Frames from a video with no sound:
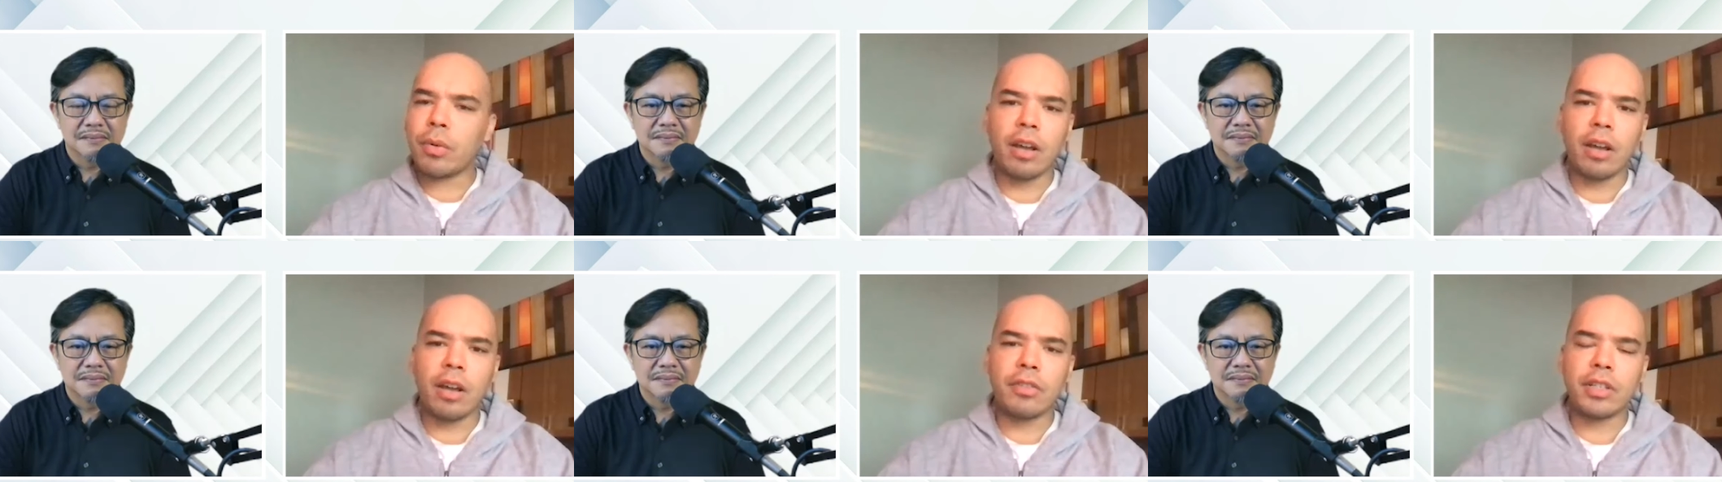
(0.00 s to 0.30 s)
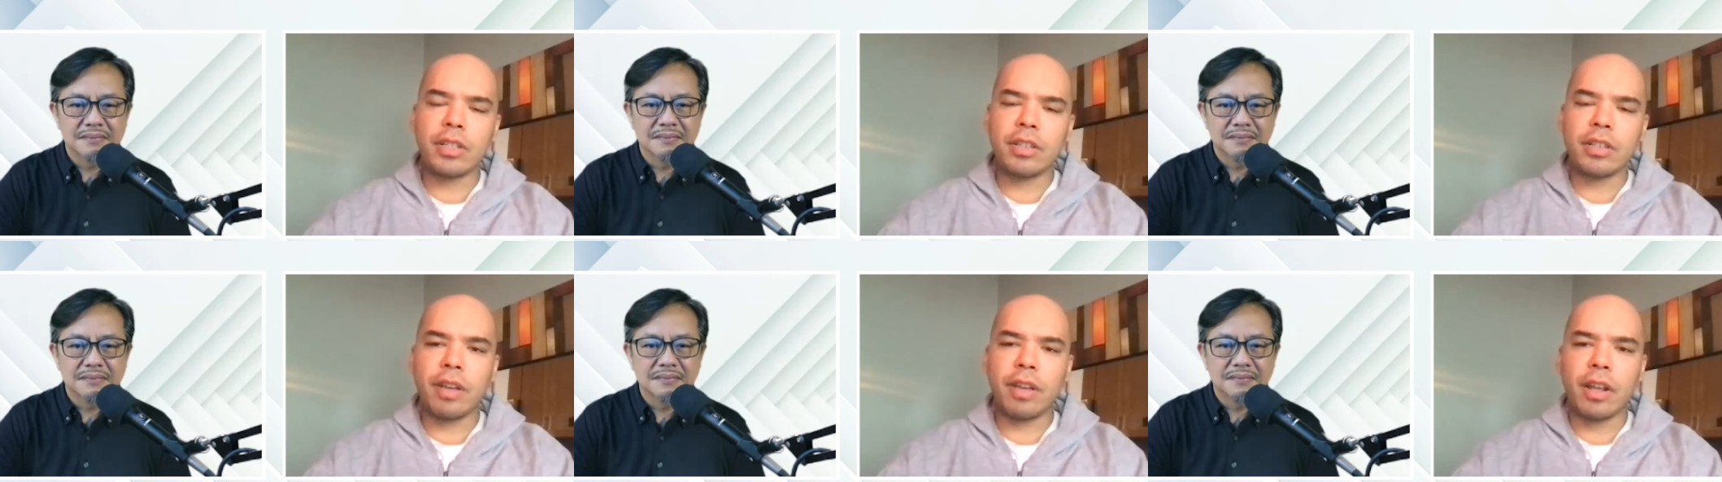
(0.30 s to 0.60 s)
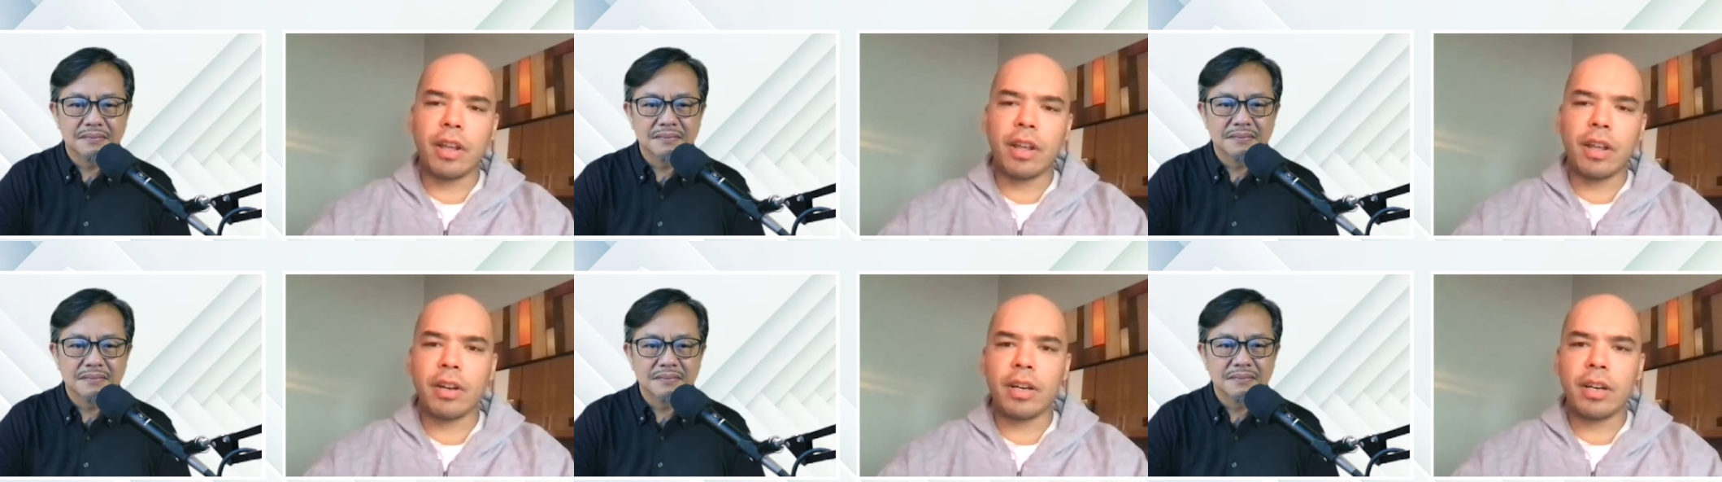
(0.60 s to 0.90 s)
Speaker 1: She's a
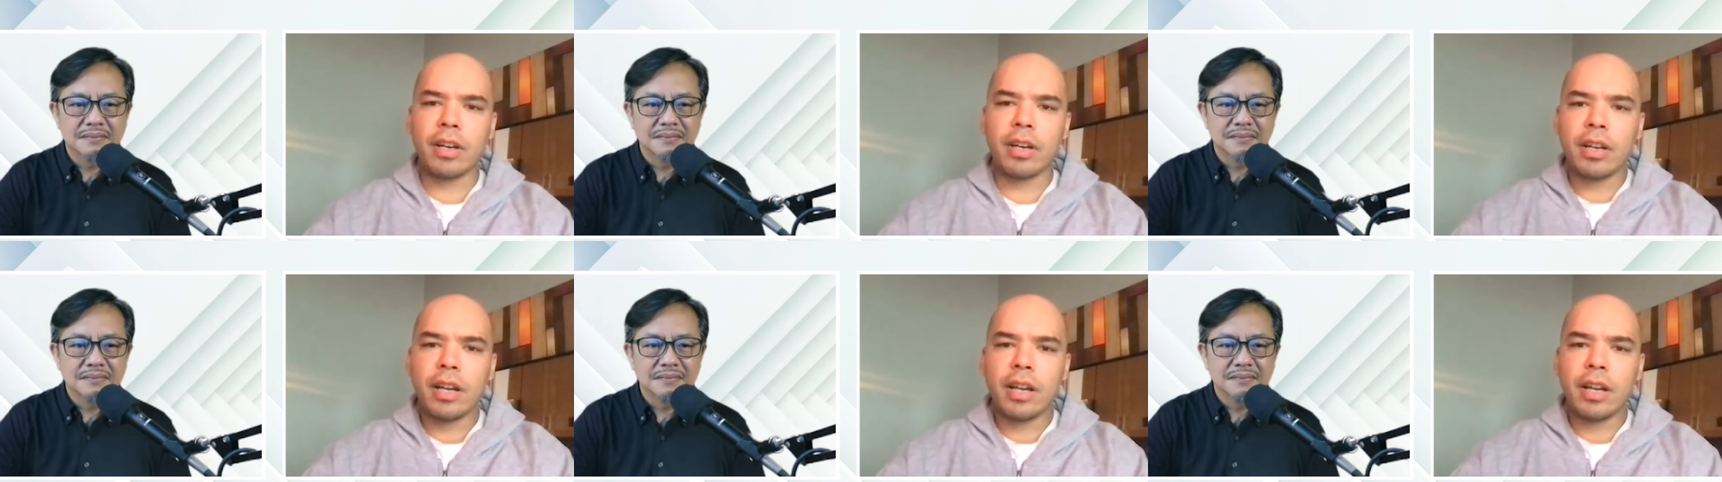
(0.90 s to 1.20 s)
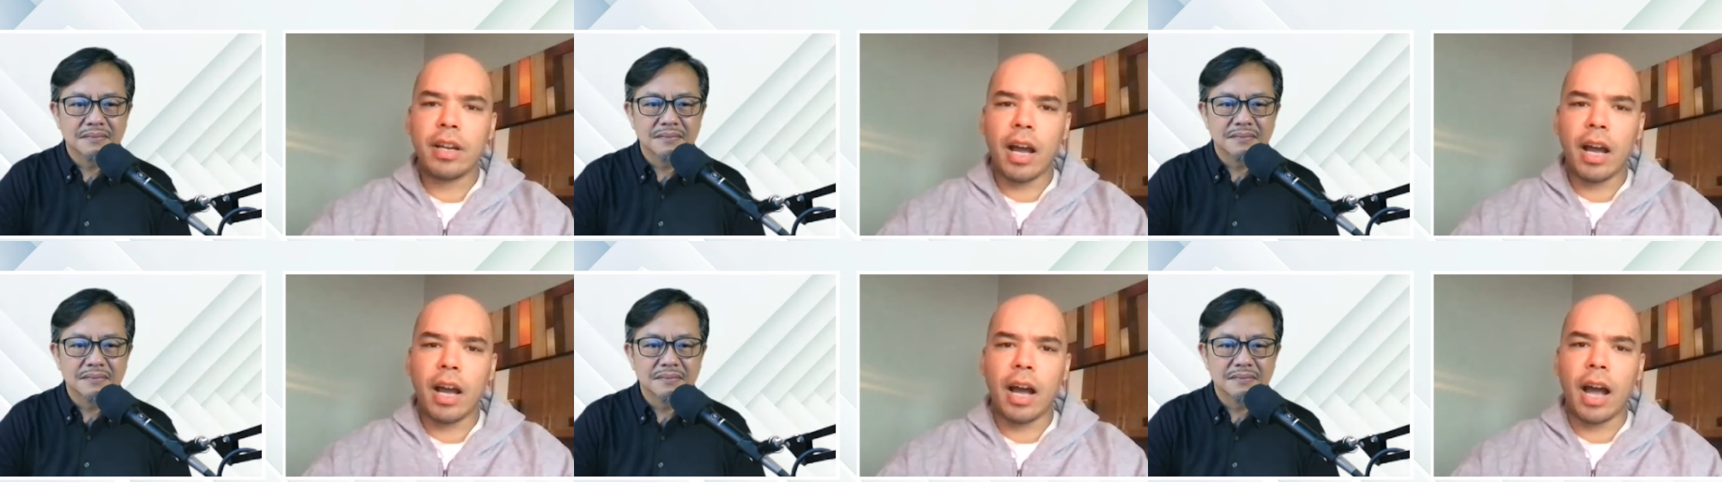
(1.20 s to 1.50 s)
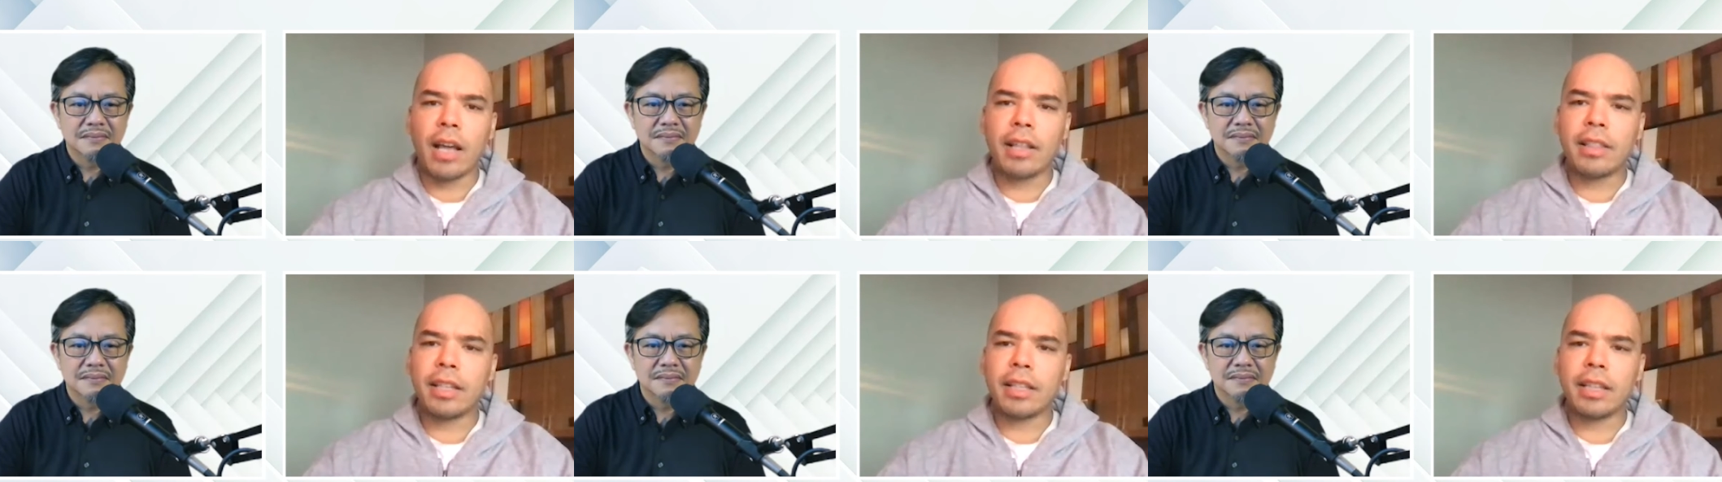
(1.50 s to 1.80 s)
veteran. Uh,
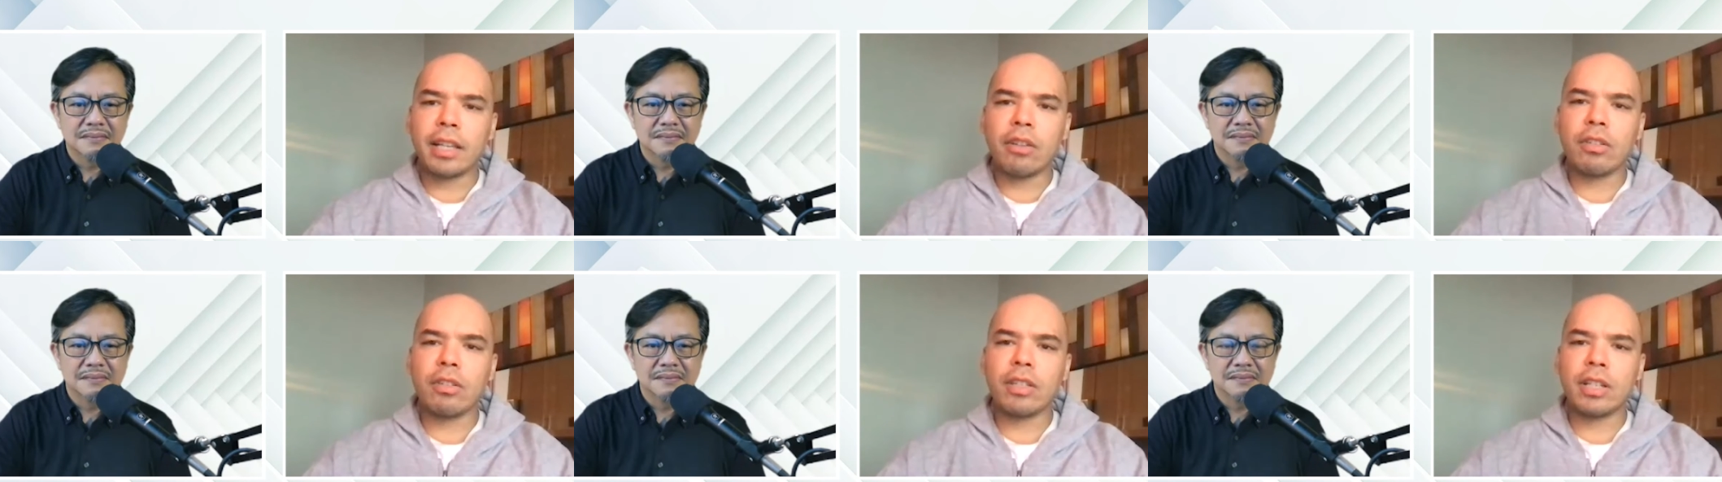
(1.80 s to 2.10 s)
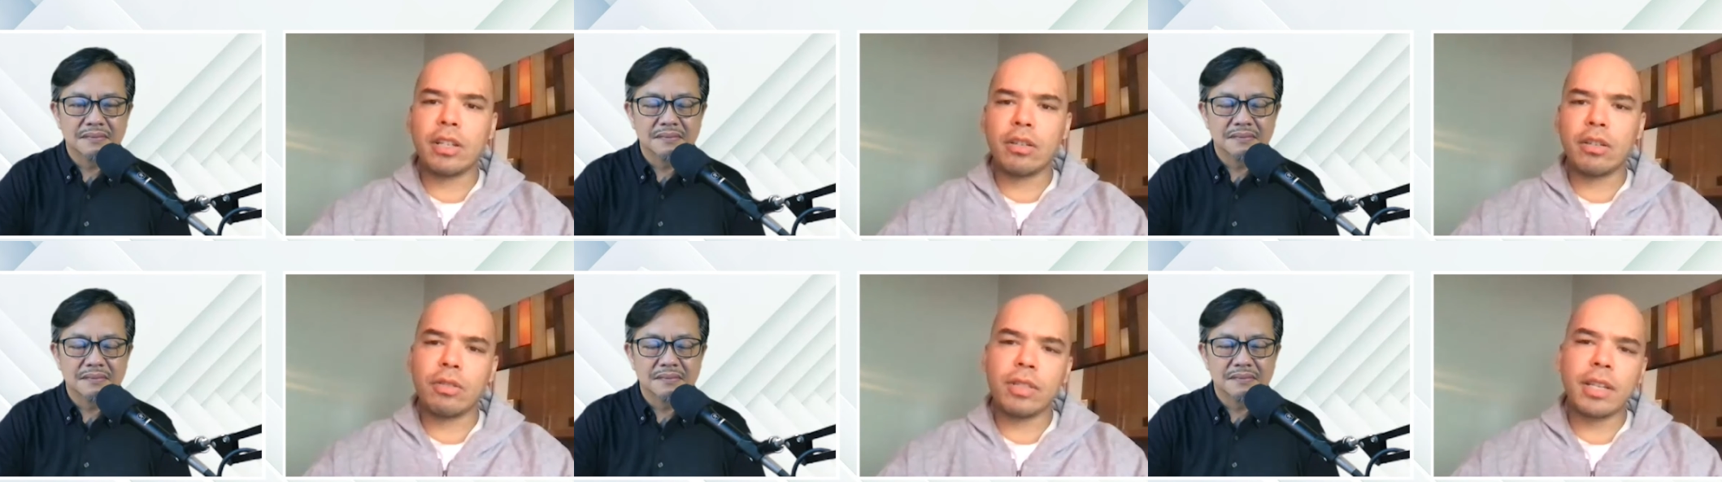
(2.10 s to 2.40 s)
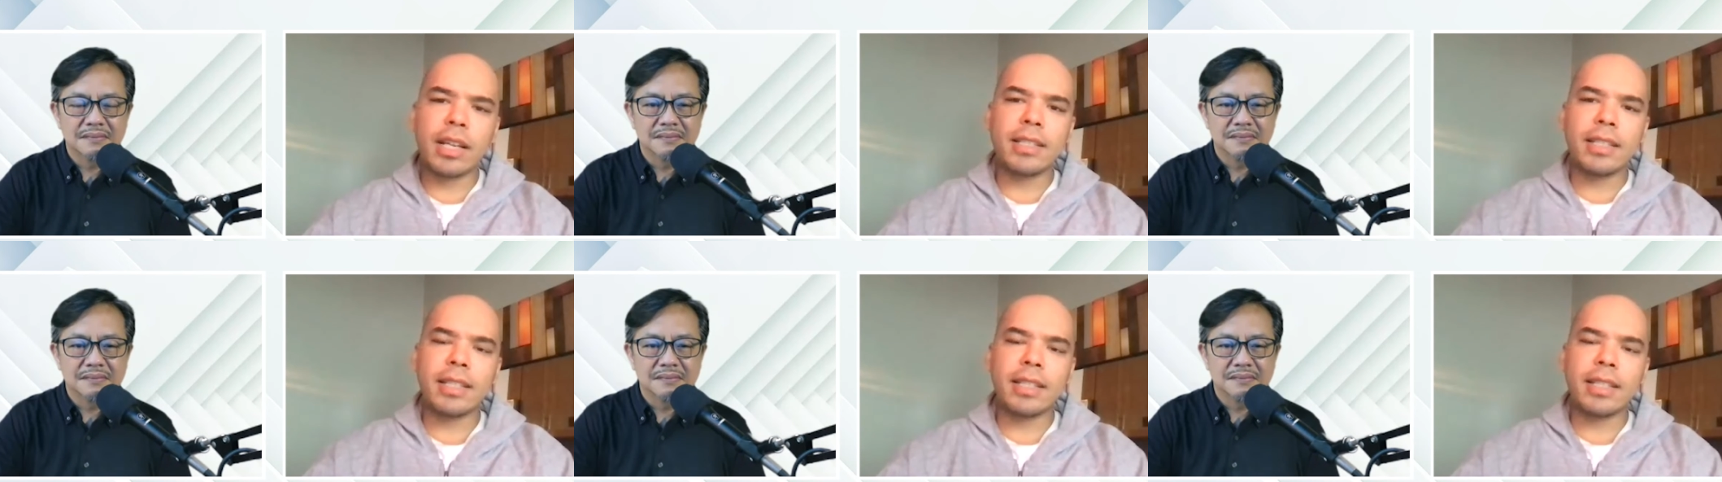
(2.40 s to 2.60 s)
I think that Christina Cruz has the